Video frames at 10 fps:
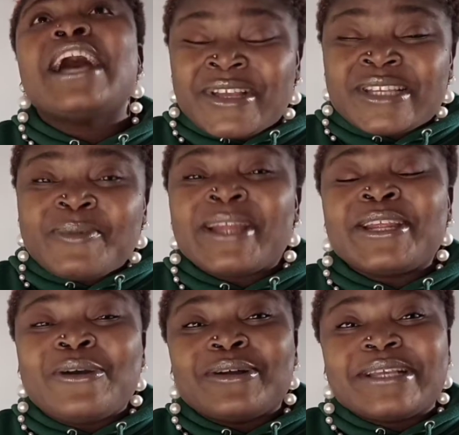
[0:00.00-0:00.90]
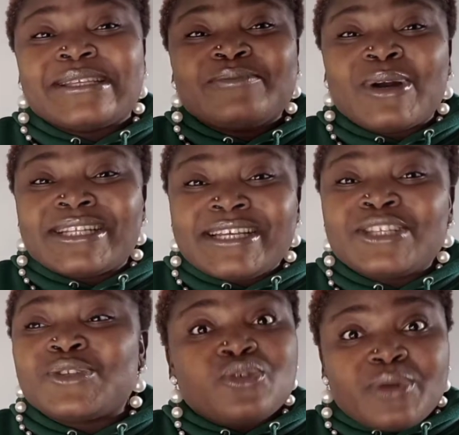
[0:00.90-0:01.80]
after spending all this money
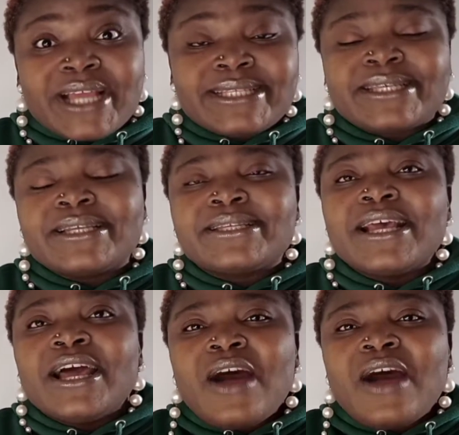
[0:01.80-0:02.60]
to rent it?